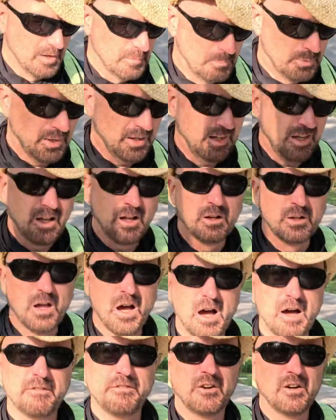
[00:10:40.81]
but held
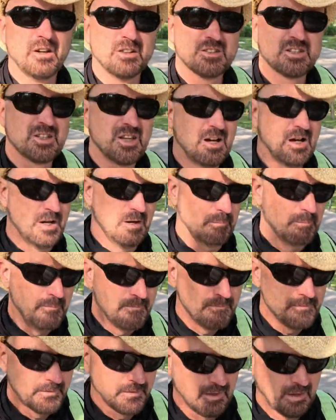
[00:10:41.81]
off on
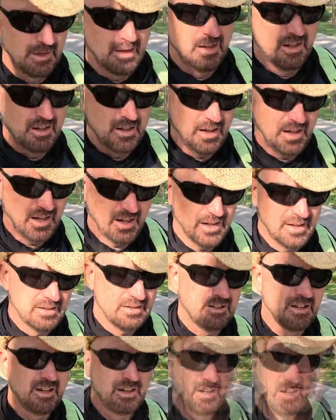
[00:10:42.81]
some.
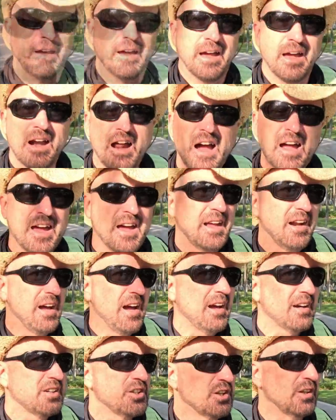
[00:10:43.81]
And I had
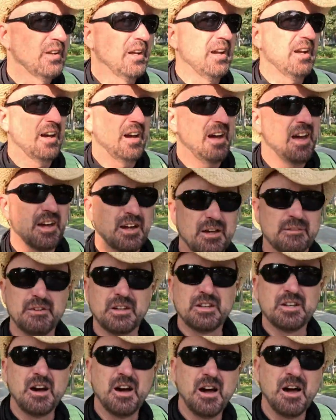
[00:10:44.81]
actually a heck of a
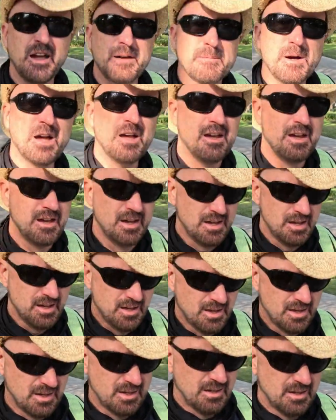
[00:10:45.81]
time
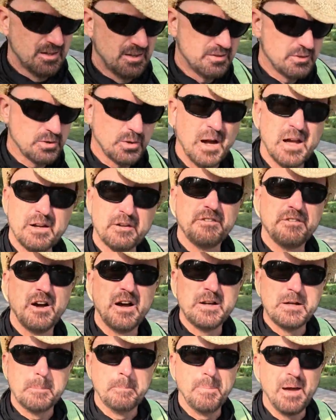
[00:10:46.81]
trying to
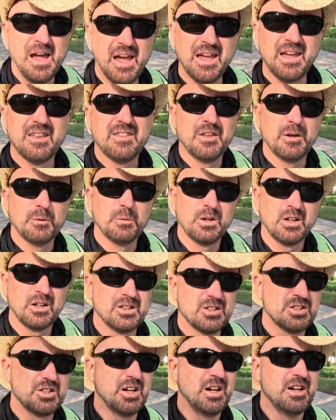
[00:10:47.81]
find a bank that would
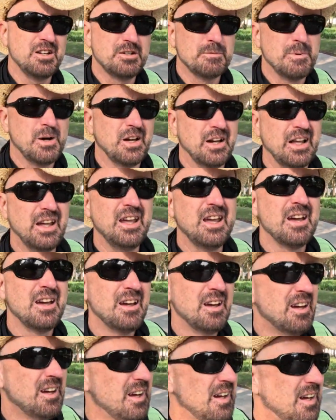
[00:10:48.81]
exchange money.
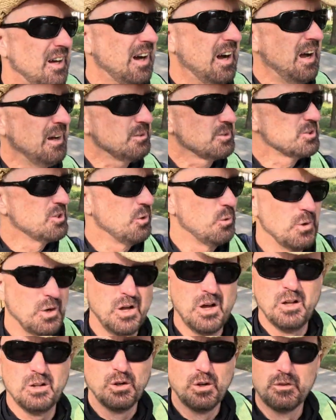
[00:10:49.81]
I was going
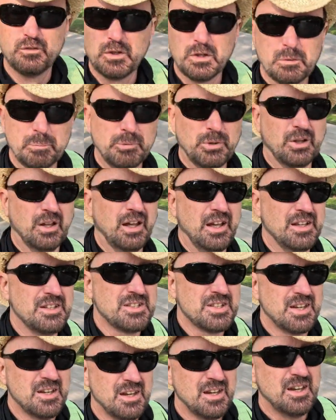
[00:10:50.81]
all over the
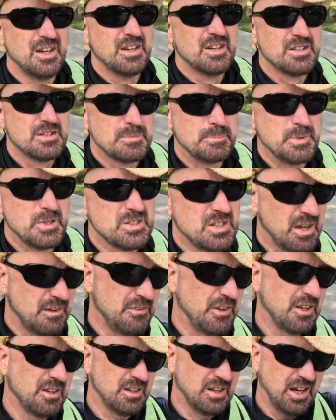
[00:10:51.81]
place,
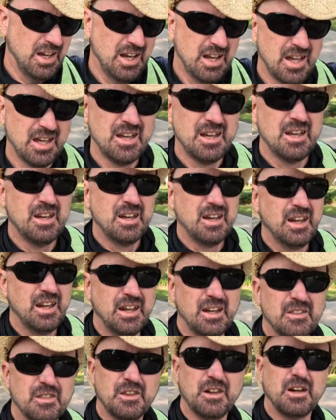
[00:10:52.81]
specifically
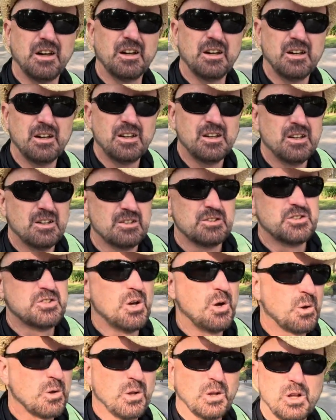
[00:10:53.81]
in the
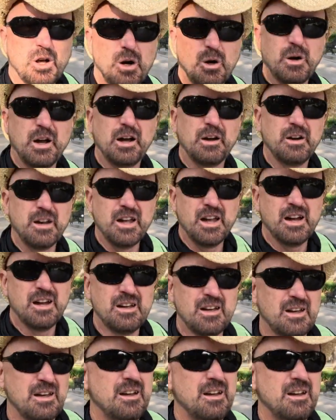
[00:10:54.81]
Zocalo area,